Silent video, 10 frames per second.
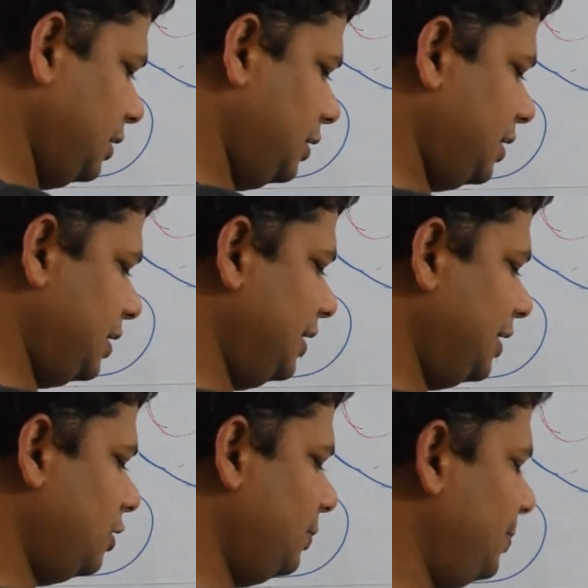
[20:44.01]

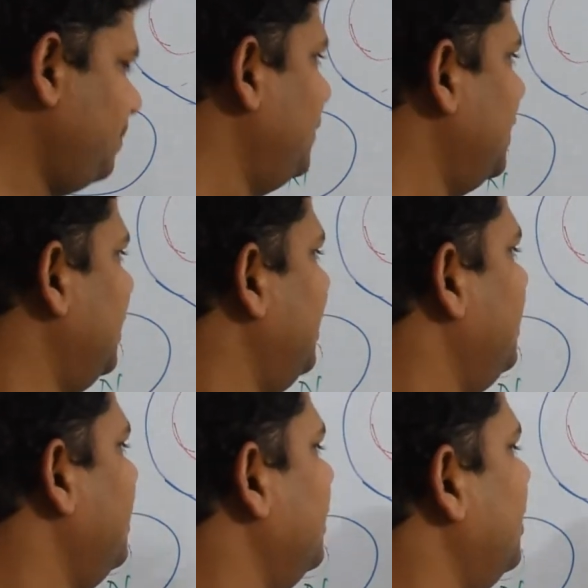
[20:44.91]
There
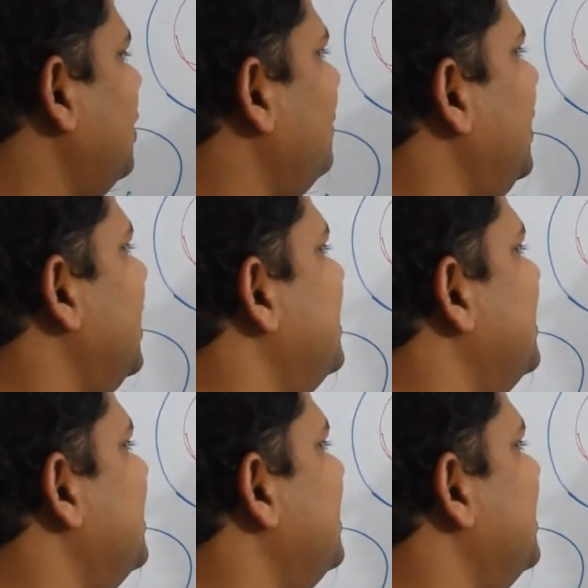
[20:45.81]
will be